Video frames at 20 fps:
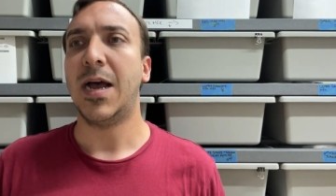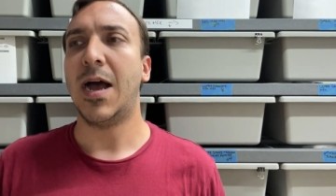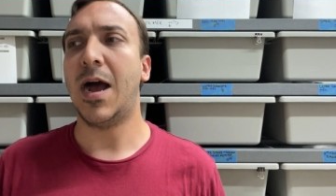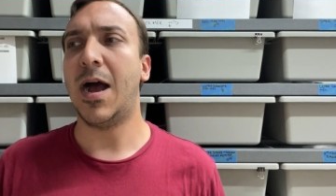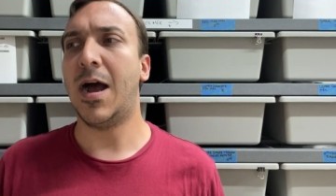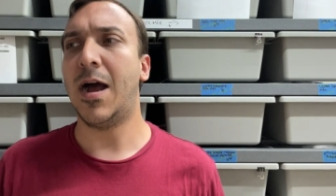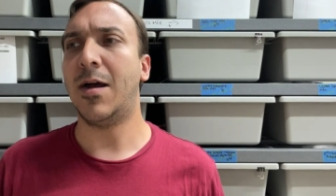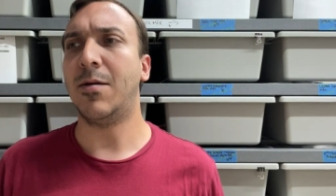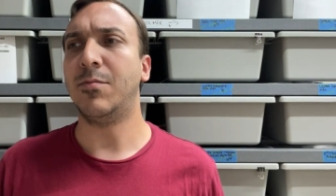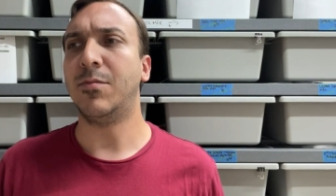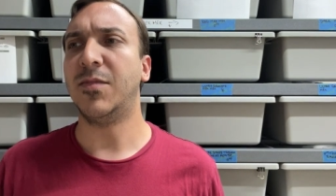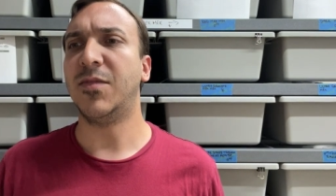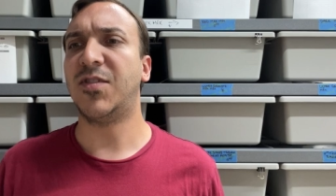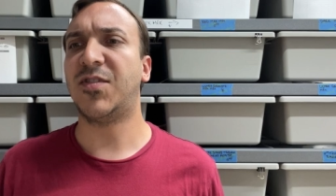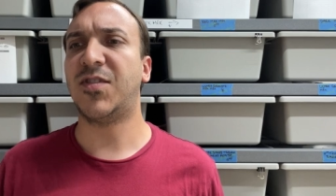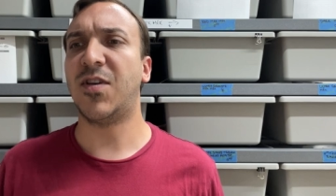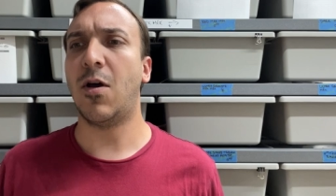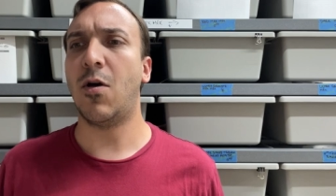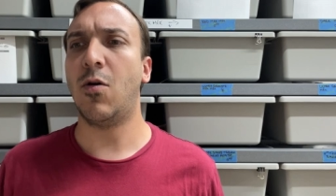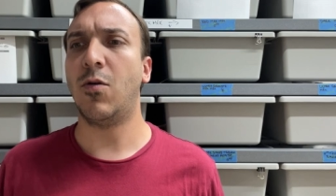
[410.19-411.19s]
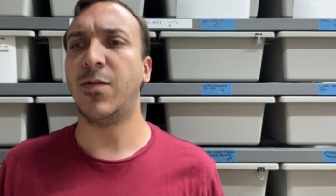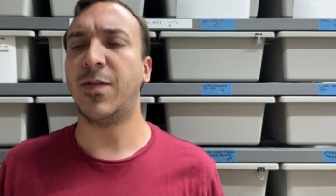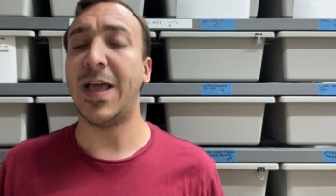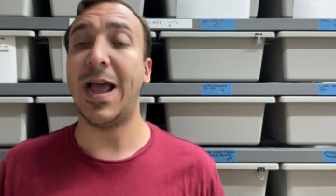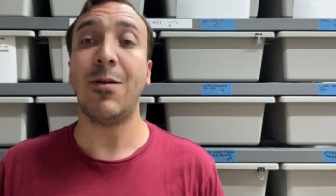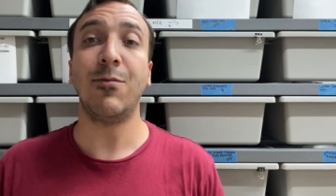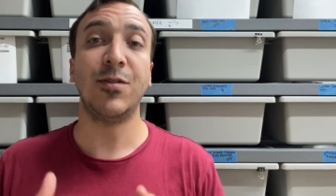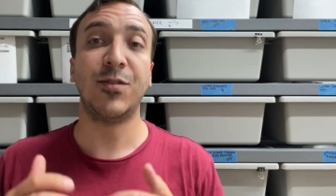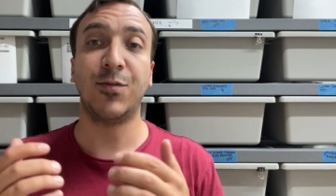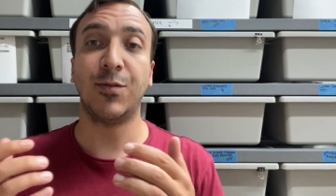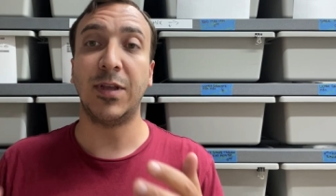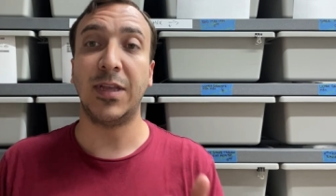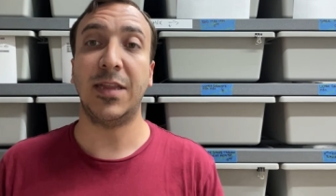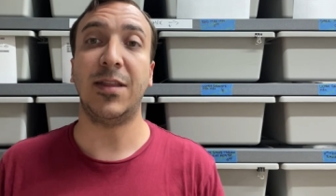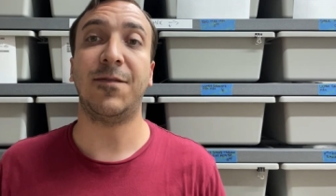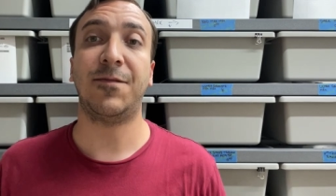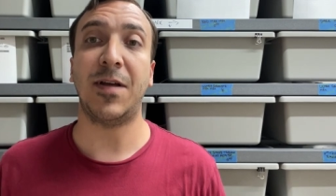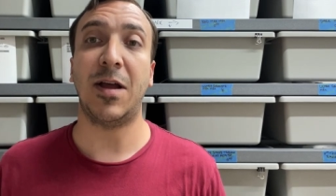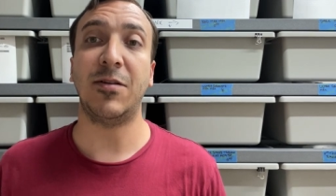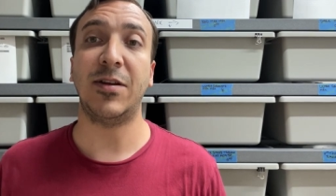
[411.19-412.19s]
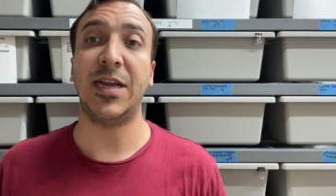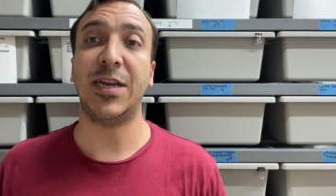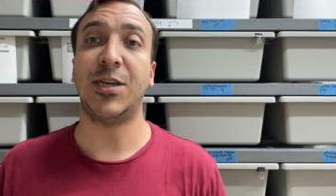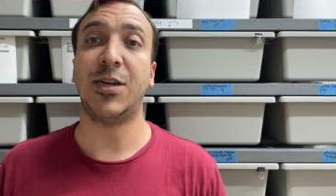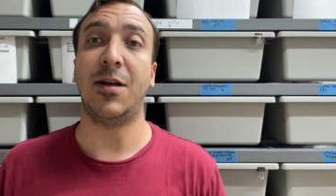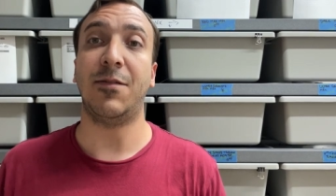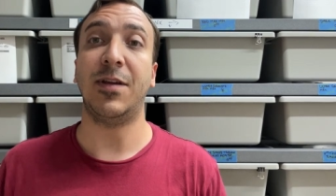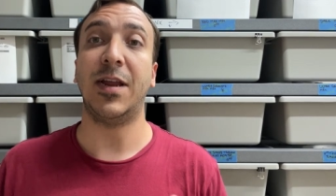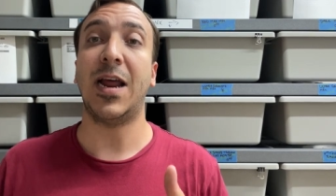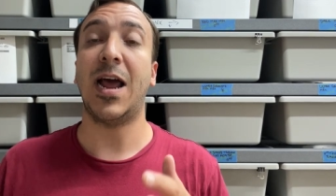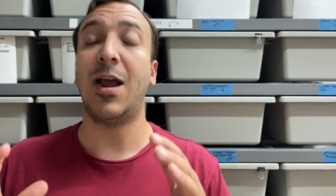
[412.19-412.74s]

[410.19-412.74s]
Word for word: Um, so that was really the foundation of it.